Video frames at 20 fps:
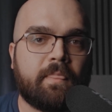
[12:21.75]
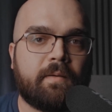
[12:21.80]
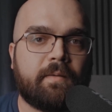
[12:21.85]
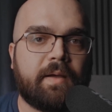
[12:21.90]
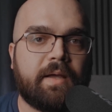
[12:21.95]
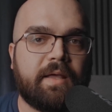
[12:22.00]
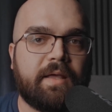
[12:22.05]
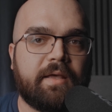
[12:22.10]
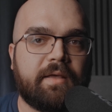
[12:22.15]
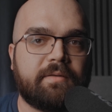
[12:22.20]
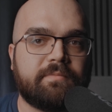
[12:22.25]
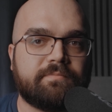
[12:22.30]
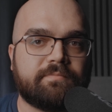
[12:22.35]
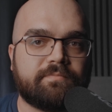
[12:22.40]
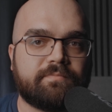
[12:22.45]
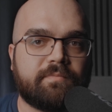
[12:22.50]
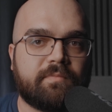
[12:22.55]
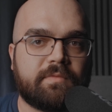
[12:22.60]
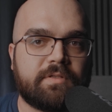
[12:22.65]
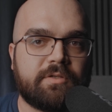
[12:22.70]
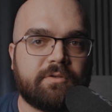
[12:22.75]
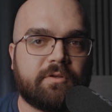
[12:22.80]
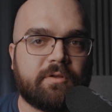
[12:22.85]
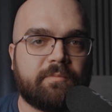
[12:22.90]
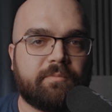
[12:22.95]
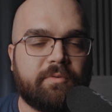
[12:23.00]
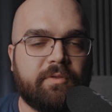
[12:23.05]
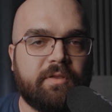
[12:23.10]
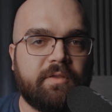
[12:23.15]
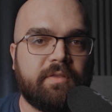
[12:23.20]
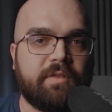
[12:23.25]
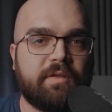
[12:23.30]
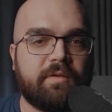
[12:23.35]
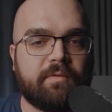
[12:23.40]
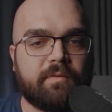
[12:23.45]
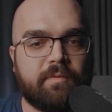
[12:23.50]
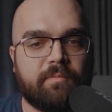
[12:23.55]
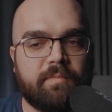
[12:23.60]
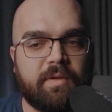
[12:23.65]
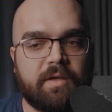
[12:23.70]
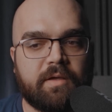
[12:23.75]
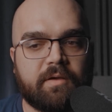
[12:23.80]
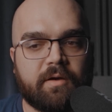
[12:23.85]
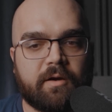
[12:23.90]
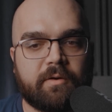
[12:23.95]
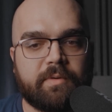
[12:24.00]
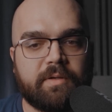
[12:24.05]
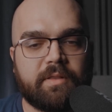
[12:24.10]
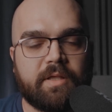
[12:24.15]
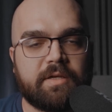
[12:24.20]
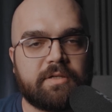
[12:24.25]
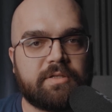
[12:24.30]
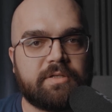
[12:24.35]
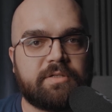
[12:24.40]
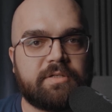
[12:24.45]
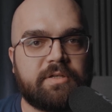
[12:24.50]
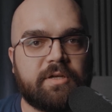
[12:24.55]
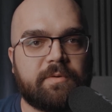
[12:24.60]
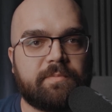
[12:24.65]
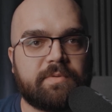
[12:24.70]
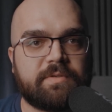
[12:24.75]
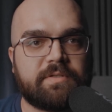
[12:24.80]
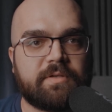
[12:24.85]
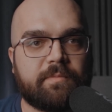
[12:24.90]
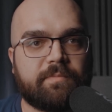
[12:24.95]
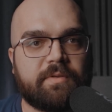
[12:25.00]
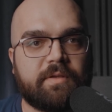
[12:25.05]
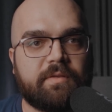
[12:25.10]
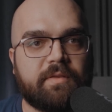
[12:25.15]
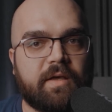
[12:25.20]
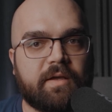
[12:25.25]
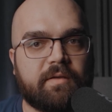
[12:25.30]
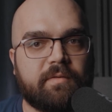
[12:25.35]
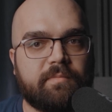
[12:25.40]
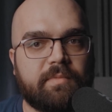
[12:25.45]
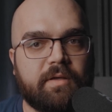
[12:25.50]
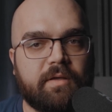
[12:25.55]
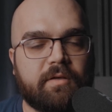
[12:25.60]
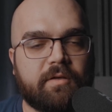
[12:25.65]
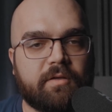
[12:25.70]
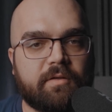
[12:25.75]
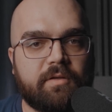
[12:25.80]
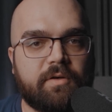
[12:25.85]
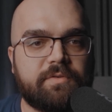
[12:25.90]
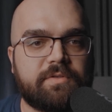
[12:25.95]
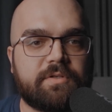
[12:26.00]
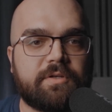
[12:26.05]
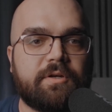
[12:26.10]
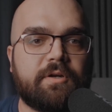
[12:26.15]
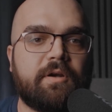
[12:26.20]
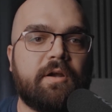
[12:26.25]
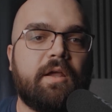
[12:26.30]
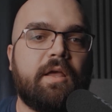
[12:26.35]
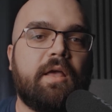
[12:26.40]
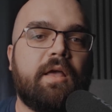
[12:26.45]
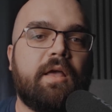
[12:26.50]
and to completely make our relationship something that can be closer,